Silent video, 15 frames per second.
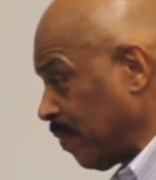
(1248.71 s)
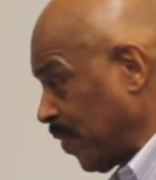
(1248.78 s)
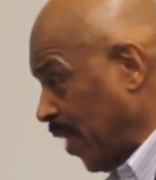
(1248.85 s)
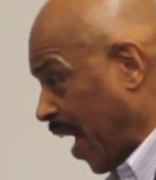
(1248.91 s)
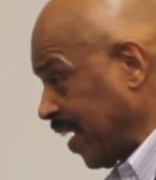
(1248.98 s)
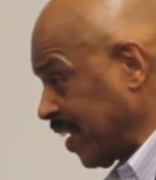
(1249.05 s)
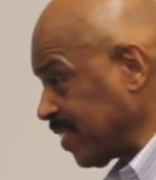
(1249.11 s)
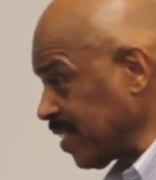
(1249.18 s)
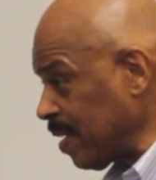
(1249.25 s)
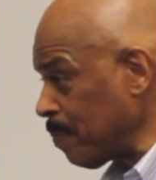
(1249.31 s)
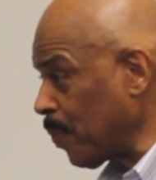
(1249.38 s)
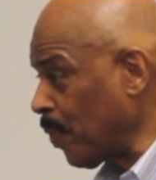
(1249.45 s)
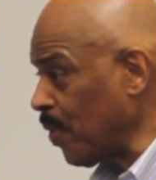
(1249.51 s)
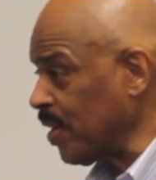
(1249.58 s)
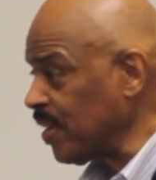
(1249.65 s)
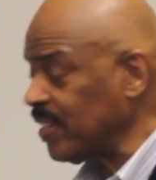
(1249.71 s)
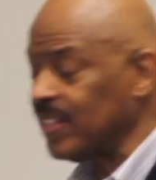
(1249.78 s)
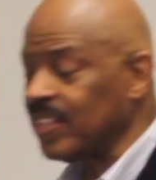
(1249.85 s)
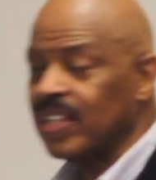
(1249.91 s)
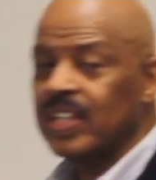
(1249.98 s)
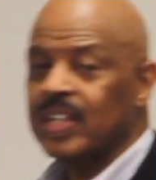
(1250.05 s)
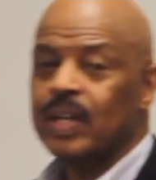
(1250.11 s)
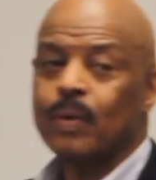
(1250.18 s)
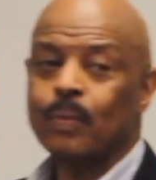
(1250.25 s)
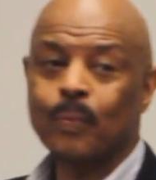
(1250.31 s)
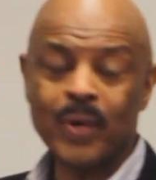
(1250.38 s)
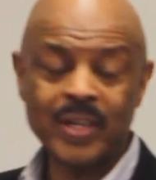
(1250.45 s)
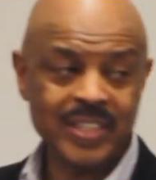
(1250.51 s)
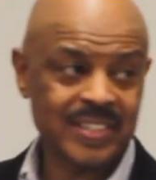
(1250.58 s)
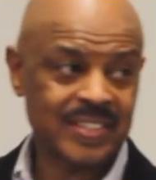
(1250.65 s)
That is important.
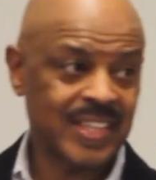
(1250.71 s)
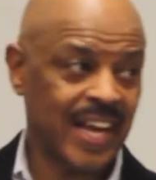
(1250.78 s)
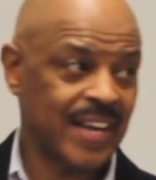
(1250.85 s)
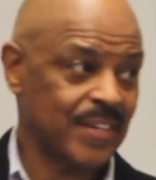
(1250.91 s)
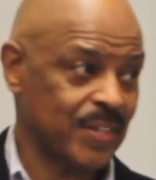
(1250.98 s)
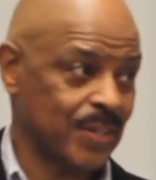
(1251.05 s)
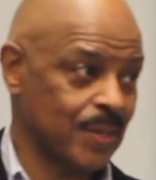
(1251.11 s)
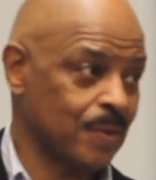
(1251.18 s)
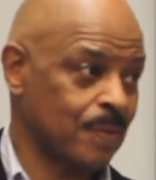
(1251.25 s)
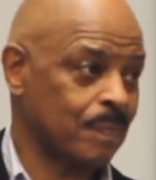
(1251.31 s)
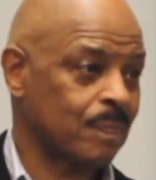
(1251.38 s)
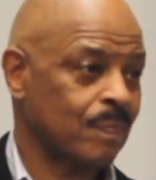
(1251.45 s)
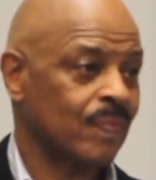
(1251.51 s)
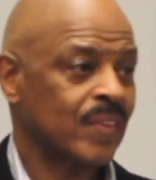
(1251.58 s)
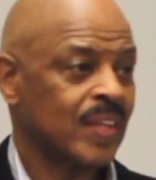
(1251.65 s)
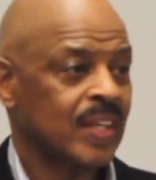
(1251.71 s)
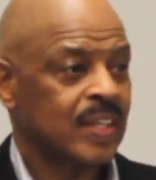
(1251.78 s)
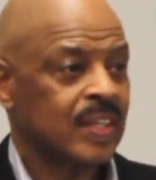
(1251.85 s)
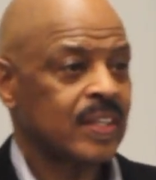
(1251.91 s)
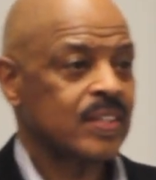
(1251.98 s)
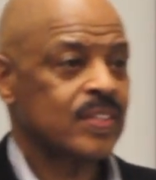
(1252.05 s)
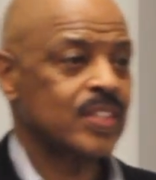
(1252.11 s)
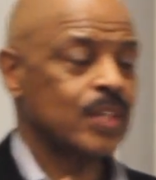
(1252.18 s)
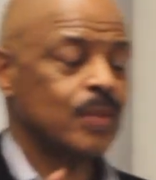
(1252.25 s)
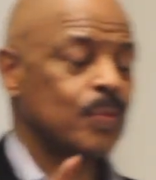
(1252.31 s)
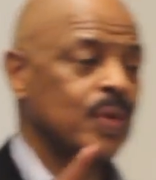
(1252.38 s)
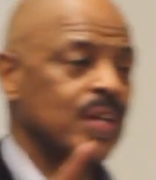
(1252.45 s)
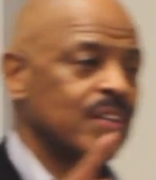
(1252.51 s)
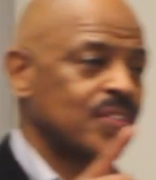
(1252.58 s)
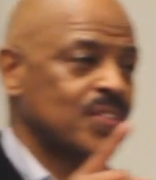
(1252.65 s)
What does that do? See,
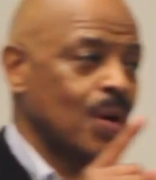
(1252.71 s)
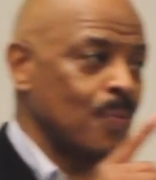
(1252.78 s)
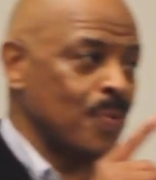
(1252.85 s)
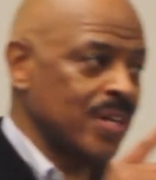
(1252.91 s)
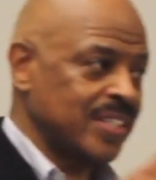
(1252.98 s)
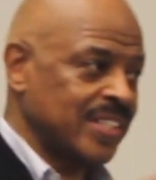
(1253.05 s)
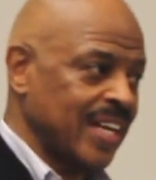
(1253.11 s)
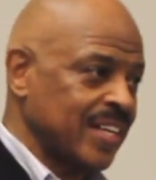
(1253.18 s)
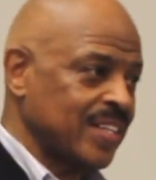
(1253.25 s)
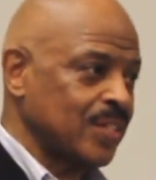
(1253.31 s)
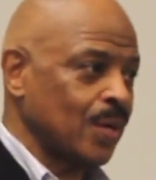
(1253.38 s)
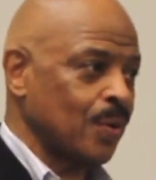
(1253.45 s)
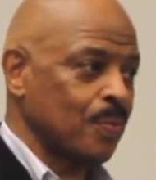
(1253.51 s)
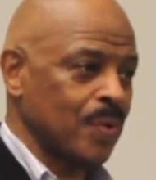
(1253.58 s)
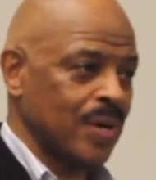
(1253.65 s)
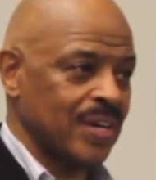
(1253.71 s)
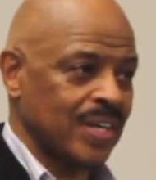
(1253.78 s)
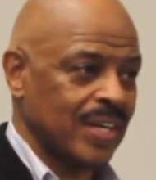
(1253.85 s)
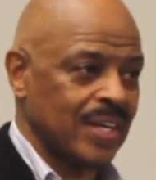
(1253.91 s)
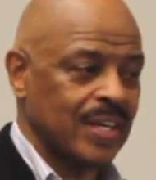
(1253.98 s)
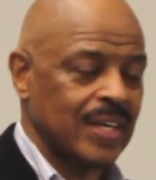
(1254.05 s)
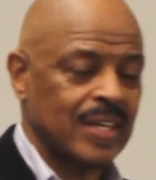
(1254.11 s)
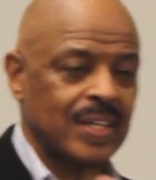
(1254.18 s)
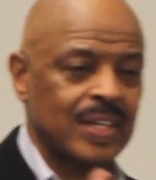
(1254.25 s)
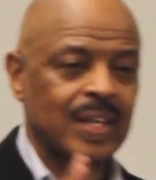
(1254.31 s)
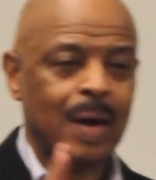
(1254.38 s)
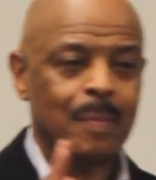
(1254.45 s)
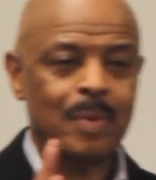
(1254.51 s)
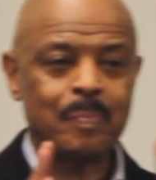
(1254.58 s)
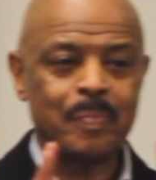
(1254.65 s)
if someone takes your work,
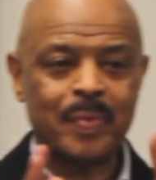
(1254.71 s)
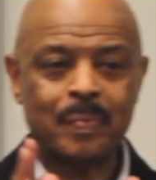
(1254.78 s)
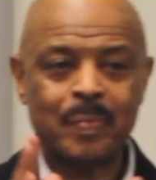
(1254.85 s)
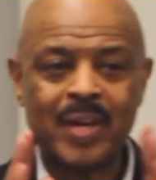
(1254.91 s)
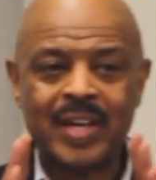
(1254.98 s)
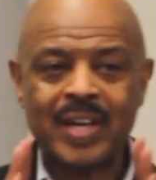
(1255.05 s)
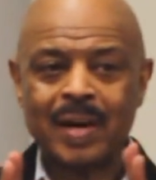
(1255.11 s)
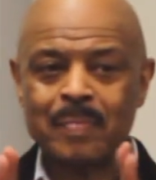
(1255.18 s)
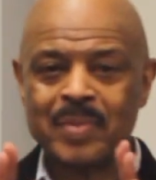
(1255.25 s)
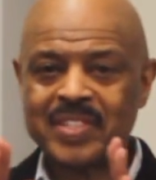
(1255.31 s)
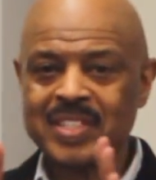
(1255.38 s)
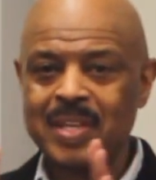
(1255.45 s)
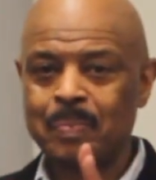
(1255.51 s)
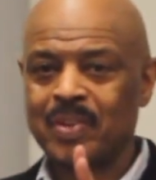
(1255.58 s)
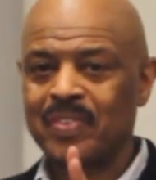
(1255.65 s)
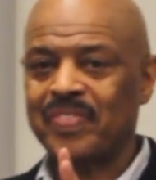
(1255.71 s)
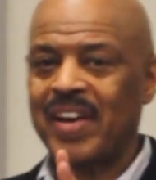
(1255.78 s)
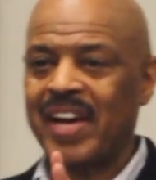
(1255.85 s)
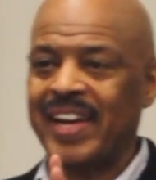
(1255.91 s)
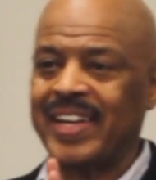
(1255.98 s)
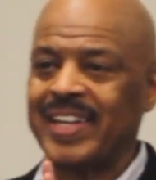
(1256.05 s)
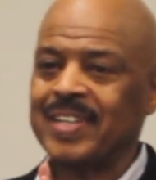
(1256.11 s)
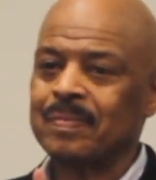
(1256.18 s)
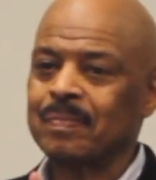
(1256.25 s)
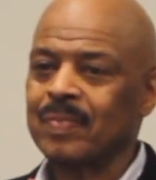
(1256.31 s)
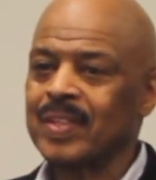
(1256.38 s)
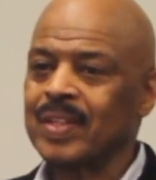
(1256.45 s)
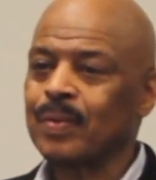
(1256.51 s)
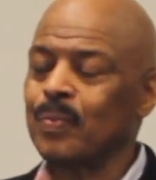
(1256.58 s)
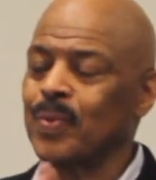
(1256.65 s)
I'm gonna simplify it.
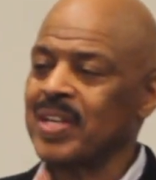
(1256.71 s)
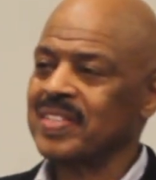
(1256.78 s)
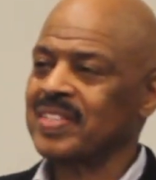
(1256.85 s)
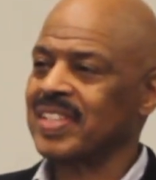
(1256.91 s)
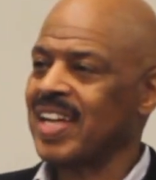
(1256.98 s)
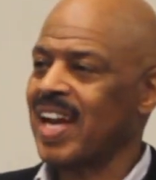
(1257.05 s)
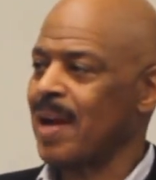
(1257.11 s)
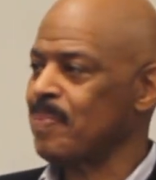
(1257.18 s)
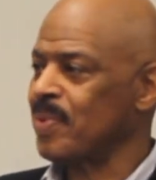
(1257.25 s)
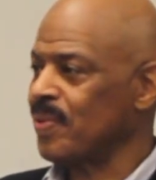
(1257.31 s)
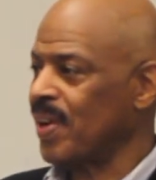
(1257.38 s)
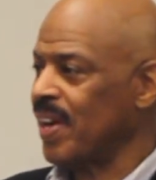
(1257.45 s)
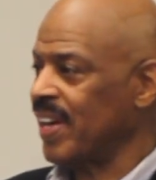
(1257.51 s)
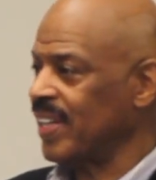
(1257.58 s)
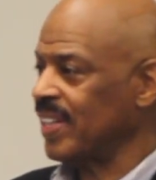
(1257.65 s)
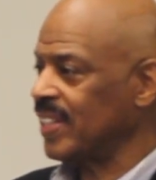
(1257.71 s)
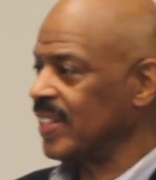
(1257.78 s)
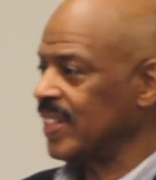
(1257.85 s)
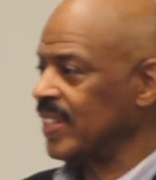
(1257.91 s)
What is a copyright?